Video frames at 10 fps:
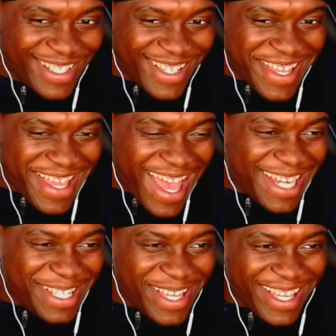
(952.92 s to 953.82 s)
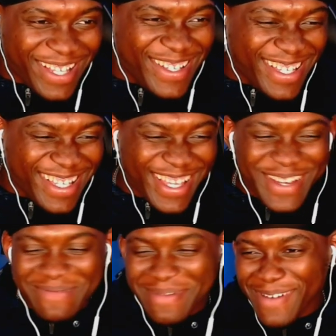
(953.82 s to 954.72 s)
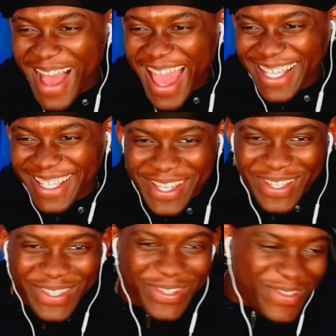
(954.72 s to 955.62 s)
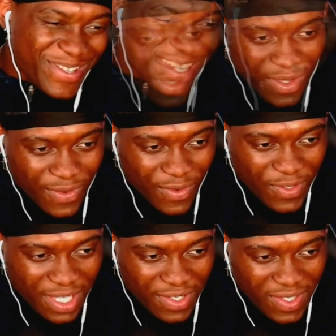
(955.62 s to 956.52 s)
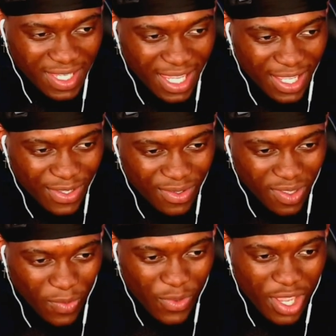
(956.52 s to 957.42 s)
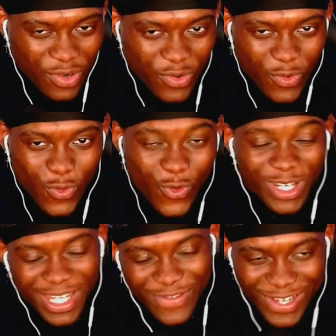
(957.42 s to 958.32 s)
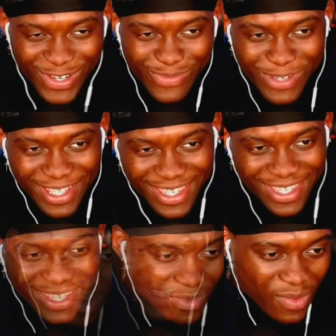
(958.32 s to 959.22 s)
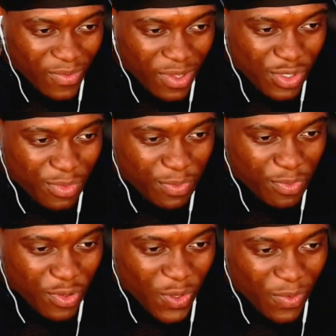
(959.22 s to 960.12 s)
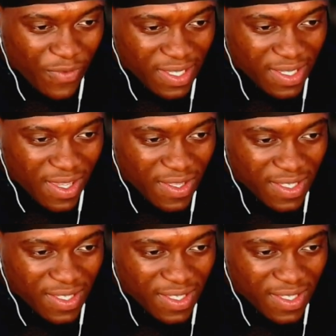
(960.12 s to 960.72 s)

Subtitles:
Homie put ice in it, too. Of course, as you say, we are not ordinary humans. We're humans born with a certain